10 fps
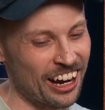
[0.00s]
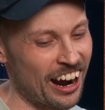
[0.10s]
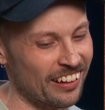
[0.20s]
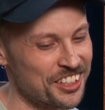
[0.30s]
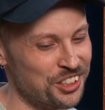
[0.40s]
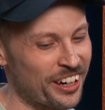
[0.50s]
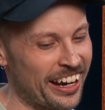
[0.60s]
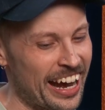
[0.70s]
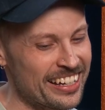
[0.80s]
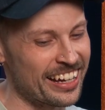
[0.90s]
Let's look
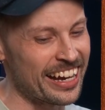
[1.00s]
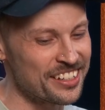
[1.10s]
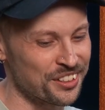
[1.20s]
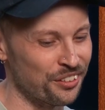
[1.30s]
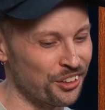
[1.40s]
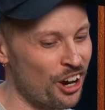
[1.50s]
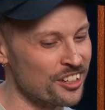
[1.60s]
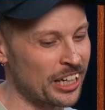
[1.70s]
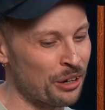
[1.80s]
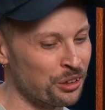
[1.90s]
ahead to Easter Thursday.